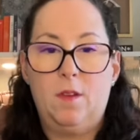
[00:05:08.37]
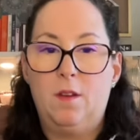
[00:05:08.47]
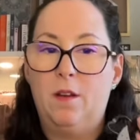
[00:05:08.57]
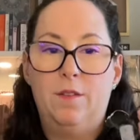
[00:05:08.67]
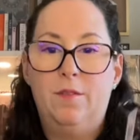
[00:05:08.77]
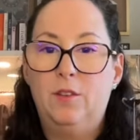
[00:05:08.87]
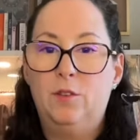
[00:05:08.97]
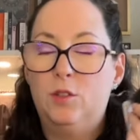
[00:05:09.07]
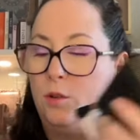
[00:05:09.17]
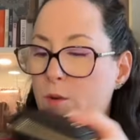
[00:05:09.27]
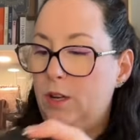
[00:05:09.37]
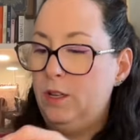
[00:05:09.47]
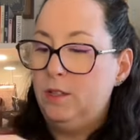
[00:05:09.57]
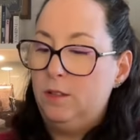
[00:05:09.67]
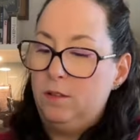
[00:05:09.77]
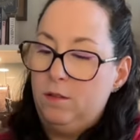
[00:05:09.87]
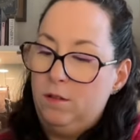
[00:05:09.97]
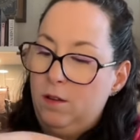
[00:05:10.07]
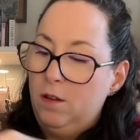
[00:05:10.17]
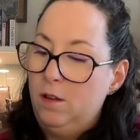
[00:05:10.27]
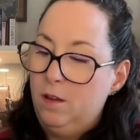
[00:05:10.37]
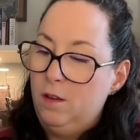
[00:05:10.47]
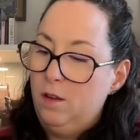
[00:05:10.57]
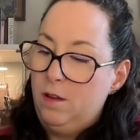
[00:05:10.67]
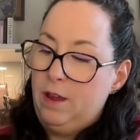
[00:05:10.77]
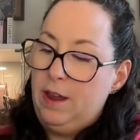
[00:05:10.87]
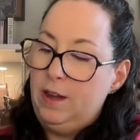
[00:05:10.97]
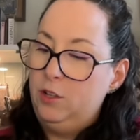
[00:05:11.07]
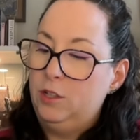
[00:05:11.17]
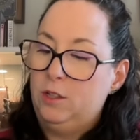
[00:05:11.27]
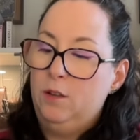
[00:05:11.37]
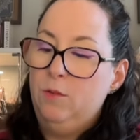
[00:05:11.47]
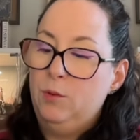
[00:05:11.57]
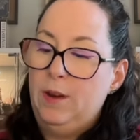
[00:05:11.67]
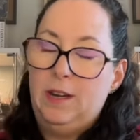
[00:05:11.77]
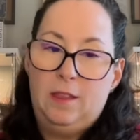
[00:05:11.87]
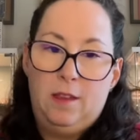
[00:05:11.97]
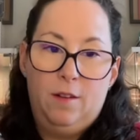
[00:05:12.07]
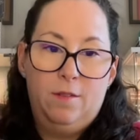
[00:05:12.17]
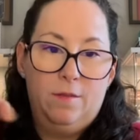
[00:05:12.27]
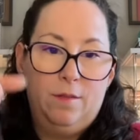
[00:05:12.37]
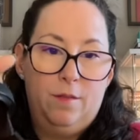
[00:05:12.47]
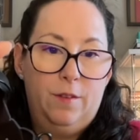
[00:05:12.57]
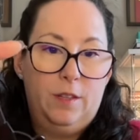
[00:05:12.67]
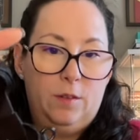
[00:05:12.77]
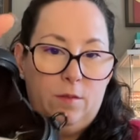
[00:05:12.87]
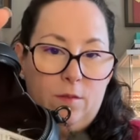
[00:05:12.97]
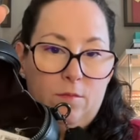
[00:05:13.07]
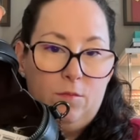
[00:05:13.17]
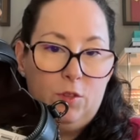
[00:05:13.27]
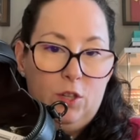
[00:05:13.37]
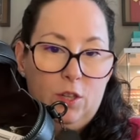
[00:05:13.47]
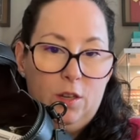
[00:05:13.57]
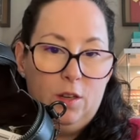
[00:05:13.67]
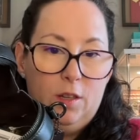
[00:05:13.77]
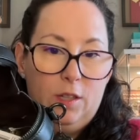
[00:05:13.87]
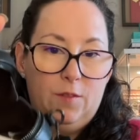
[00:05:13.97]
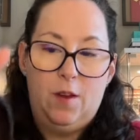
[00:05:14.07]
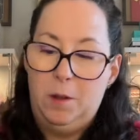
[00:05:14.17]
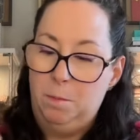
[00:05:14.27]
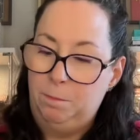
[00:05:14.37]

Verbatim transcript: Oh, it feels so nice. And it just goes right in there. It fits just fine.